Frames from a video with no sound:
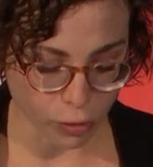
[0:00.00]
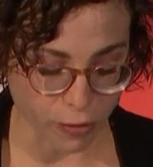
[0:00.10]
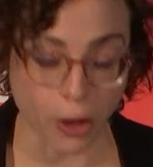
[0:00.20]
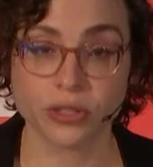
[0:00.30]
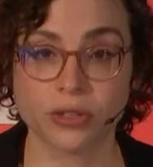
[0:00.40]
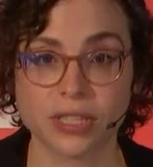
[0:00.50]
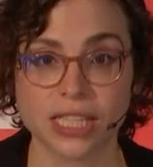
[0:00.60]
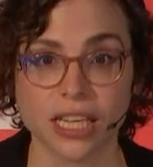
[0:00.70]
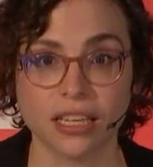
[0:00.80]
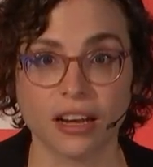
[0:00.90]
We've also
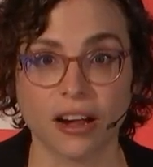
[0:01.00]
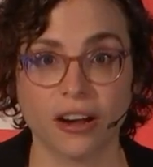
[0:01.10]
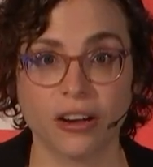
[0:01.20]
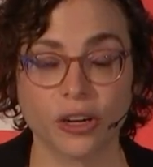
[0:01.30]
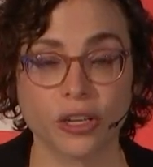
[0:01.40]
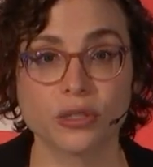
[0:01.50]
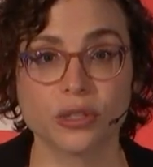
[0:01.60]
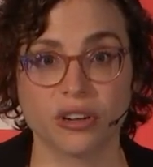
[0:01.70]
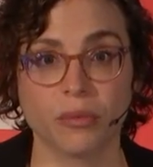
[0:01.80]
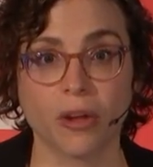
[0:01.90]
seen
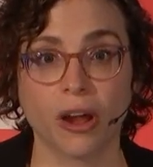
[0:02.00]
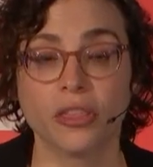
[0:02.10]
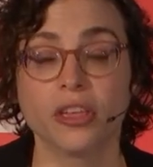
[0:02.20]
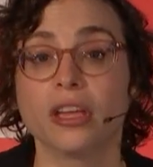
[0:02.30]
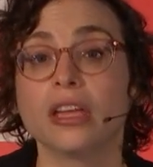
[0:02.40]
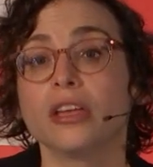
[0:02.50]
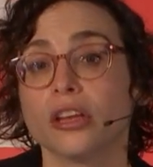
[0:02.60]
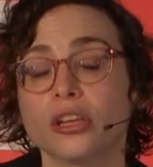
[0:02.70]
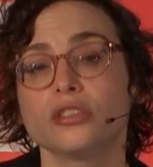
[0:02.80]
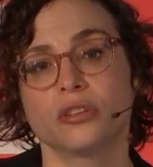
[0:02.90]
the
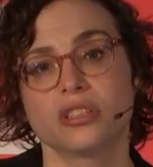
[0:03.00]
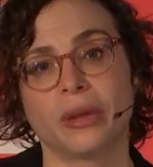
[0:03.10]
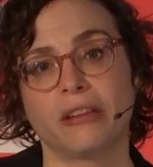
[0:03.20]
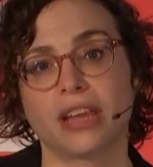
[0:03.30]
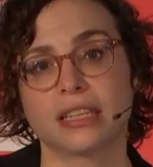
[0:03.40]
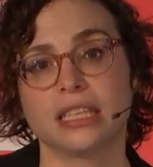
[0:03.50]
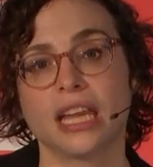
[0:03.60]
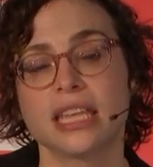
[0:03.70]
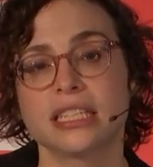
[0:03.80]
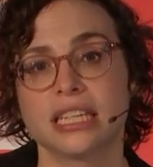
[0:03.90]
concerns about
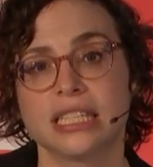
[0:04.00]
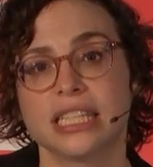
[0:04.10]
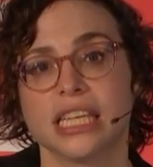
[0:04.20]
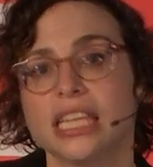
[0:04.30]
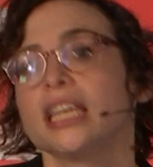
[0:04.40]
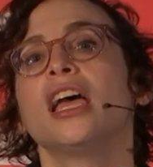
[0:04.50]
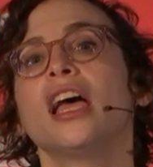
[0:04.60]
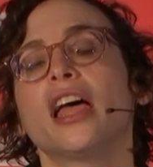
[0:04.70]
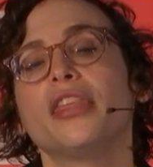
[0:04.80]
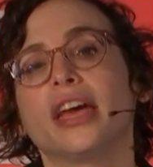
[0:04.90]
vaccine hesitancy
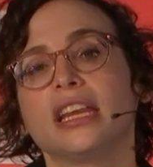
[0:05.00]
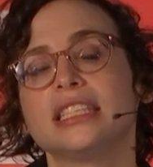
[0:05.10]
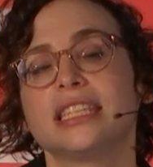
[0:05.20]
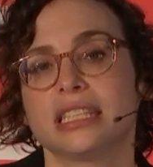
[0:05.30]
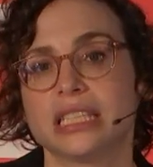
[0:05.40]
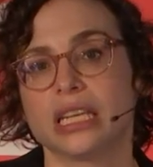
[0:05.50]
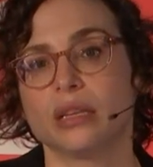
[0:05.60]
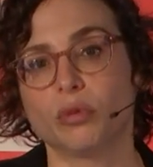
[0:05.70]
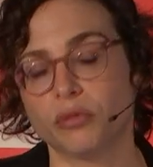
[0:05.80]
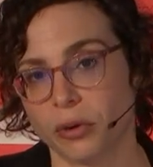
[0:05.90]
that
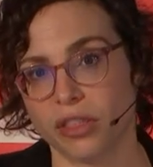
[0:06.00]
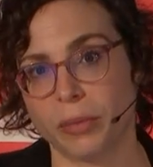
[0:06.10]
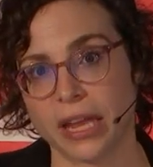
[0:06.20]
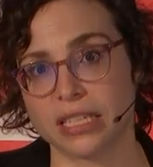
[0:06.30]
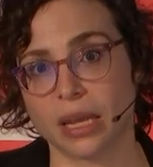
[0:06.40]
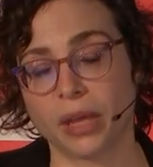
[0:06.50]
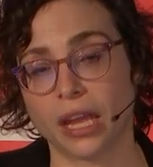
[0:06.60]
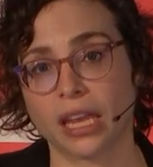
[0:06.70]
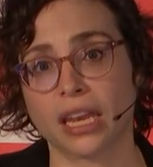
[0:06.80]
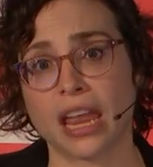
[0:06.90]
existed before the
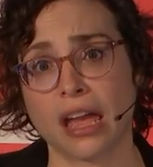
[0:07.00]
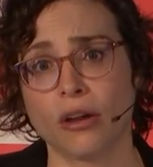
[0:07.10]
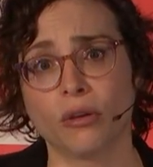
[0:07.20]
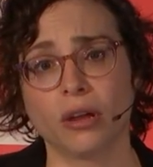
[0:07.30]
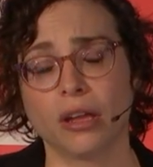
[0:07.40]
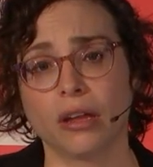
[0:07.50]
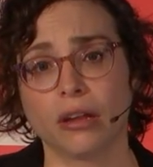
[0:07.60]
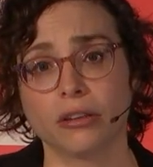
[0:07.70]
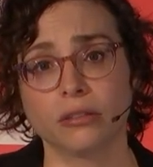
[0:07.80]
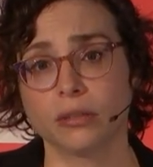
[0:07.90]
pandemic now
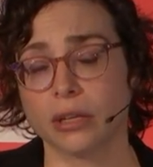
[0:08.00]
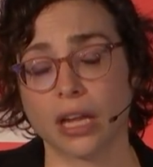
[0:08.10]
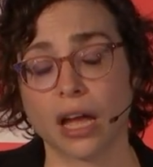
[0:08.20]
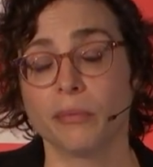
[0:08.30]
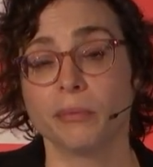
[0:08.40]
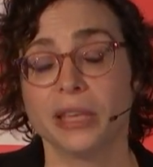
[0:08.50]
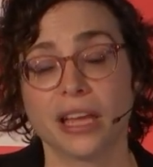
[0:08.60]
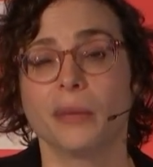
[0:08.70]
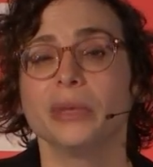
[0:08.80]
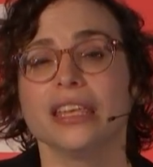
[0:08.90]

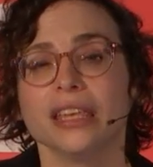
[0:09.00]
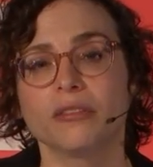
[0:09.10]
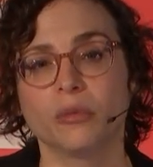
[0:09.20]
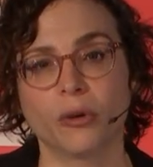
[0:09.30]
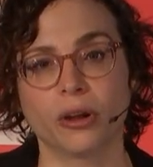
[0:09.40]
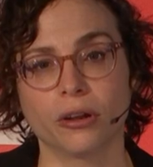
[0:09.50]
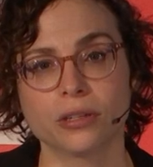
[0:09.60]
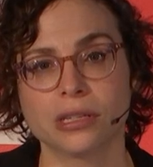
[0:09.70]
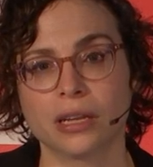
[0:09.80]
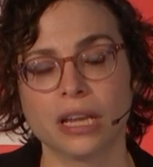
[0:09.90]
become even more
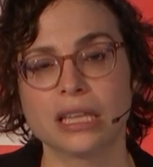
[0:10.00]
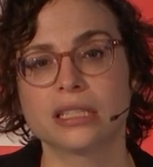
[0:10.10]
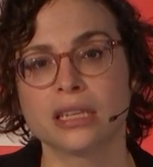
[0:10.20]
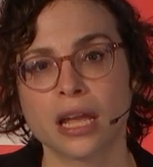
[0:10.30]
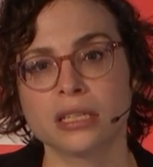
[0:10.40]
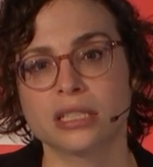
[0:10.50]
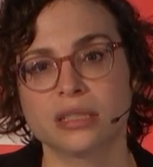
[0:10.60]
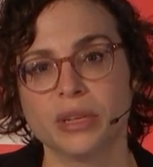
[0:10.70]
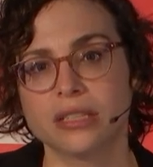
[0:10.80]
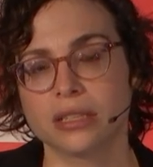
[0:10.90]
urgent. It's not
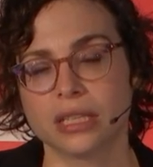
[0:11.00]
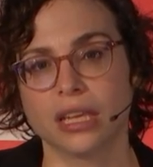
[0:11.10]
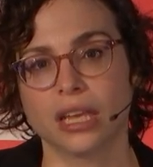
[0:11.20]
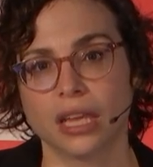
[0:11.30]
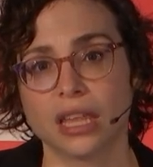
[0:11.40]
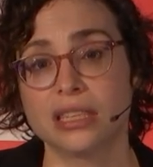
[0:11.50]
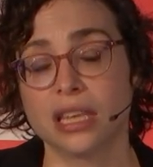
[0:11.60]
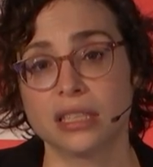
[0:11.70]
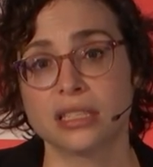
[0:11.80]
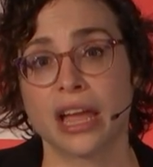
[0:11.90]
just measles in
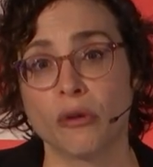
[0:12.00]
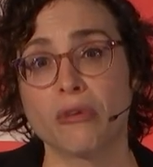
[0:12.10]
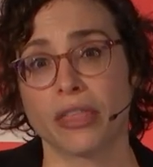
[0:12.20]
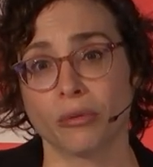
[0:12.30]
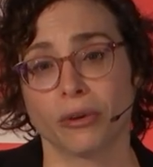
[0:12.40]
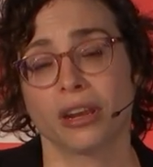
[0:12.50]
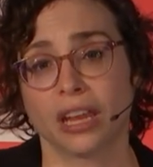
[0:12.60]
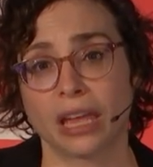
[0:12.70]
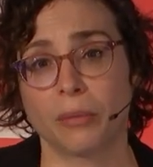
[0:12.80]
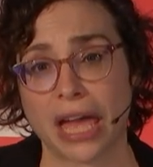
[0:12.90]
kids, it's now whether we're going
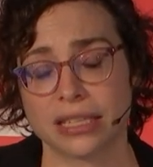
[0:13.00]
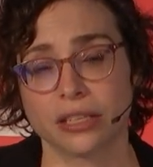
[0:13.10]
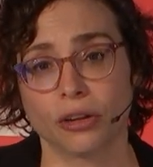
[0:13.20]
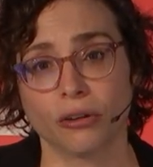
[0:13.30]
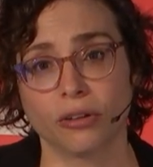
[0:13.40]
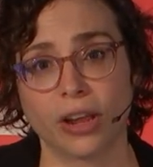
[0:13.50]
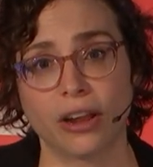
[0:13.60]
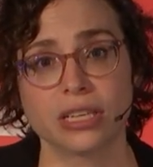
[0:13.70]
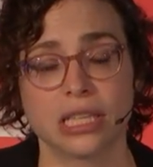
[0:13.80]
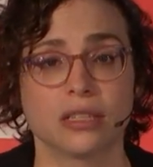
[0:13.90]
to get past the coronavirus.